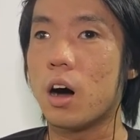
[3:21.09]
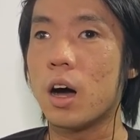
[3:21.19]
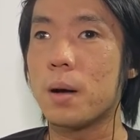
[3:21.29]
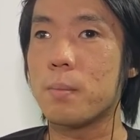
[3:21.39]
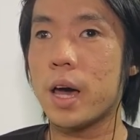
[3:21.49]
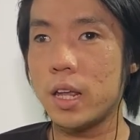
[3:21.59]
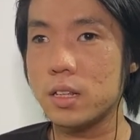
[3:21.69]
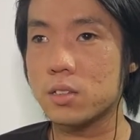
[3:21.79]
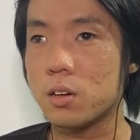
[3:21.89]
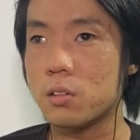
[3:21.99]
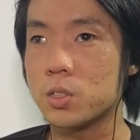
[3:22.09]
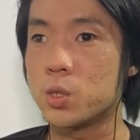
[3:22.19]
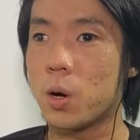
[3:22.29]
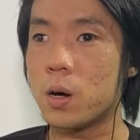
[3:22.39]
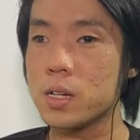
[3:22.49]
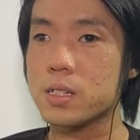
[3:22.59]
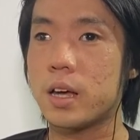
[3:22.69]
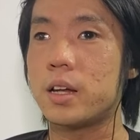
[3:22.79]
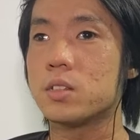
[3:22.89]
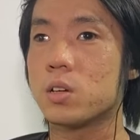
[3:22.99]
Uh, mine is called JAWS
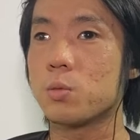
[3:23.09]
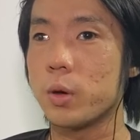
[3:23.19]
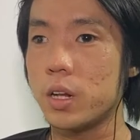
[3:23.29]
and it's on